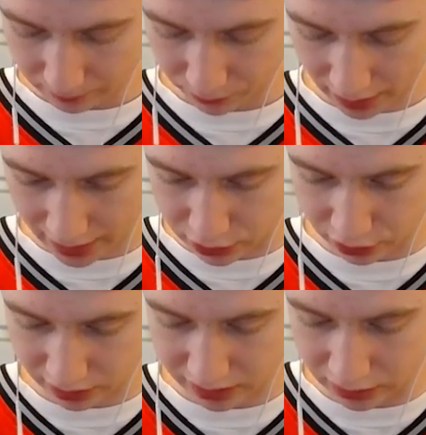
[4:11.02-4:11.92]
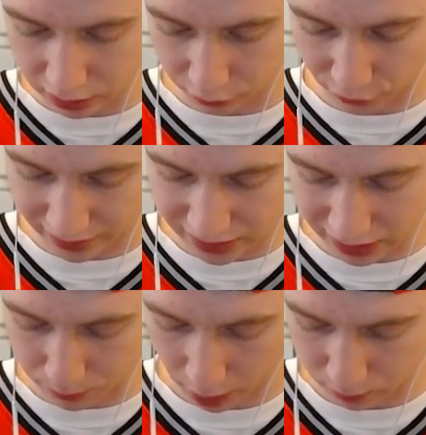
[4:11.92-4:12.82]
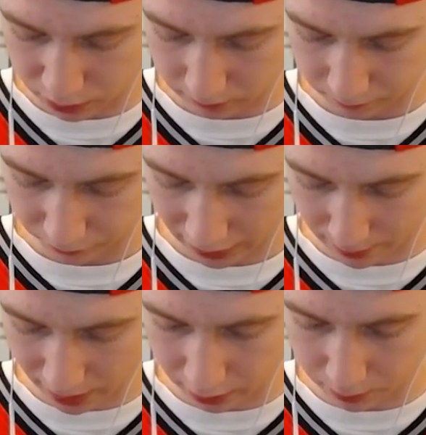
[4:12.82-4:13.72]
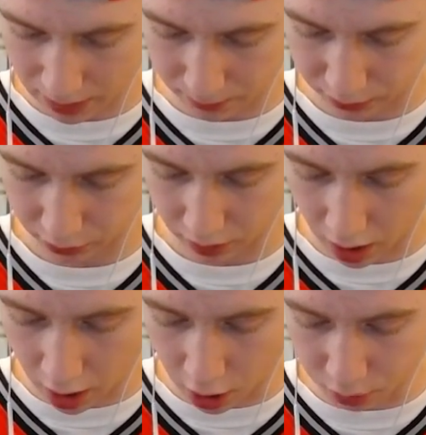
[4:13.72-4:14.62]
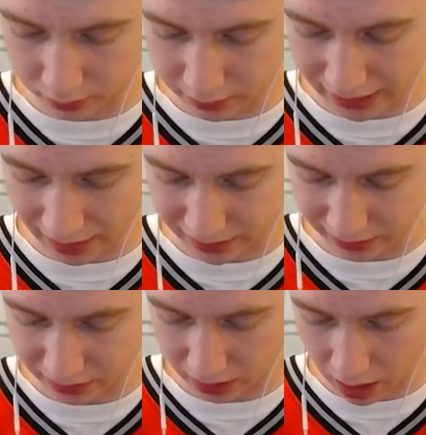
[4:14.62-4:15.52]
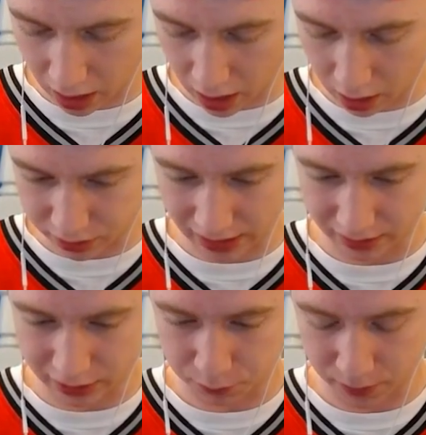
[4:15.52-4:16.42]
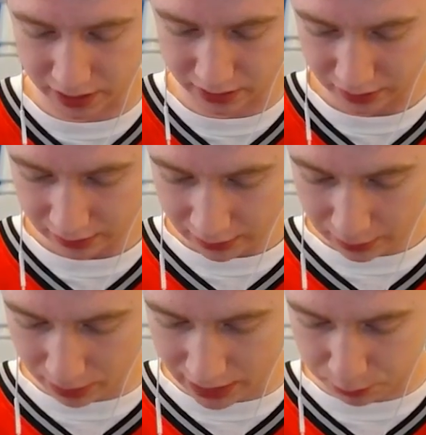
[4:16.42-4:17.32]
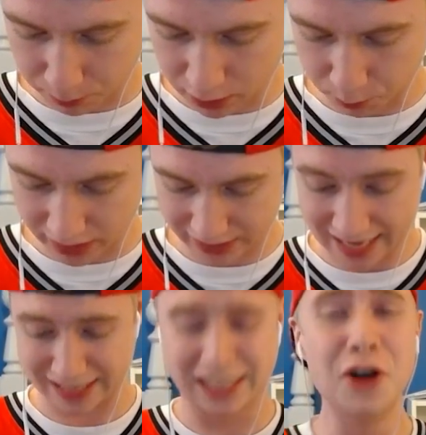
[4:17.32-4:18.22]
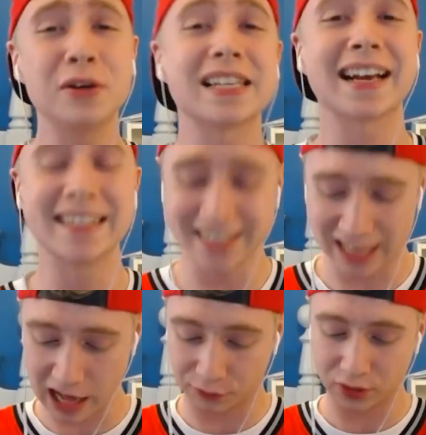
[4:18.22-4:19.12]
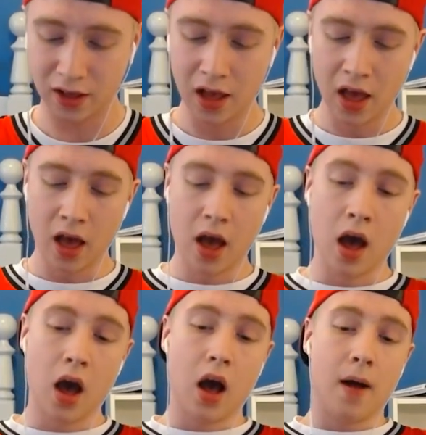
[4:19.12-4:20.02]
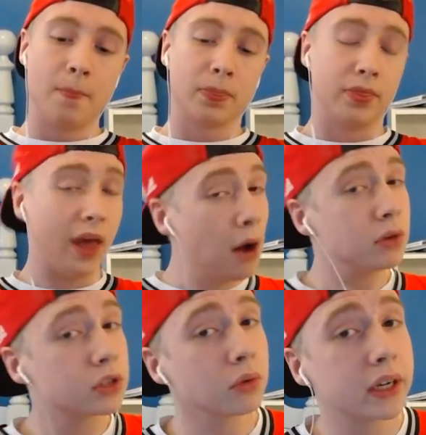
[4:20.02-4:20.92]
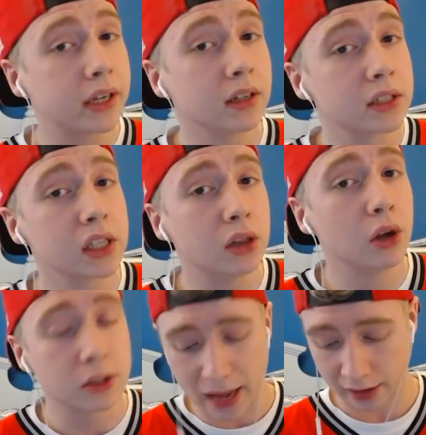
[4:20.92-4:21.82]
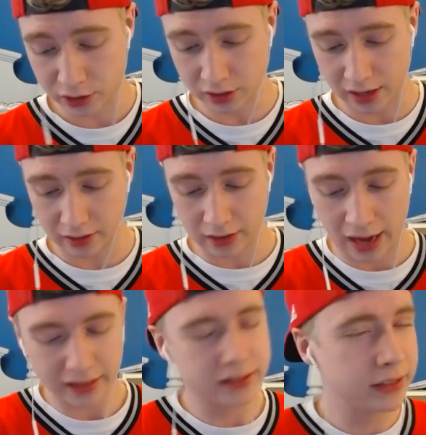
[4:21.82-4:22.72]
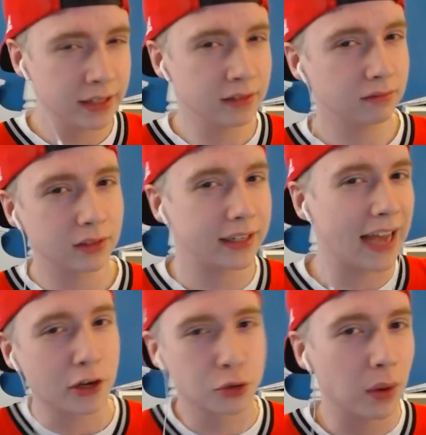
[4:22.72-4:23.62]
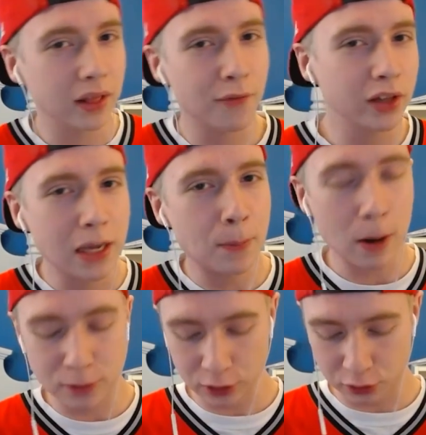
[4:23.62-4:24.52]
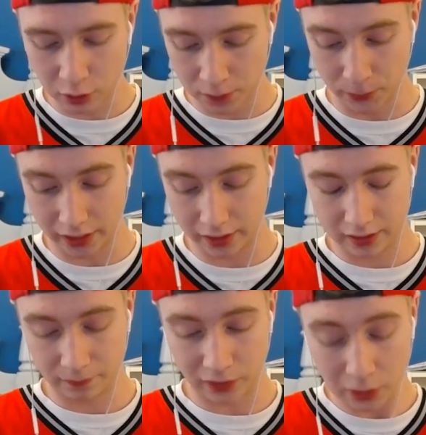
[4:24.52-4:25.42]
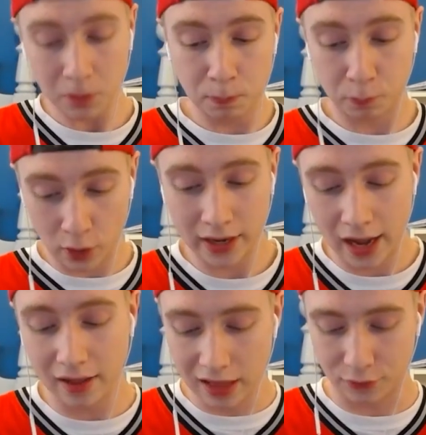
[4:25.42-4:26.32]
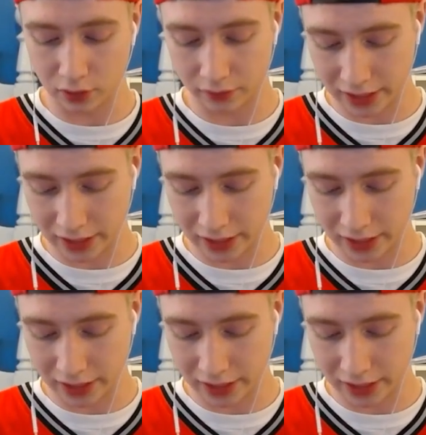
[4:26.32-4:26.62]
I just need to defend these E-Barbs. Am I going to be able to? Oh, Skeletons. Oh, Skeletons, please. Please. Yes, 2 seconds left. That was a ridiculously close match. Like, I didn't catch what level E-Barbs those were, but they were pretty high level.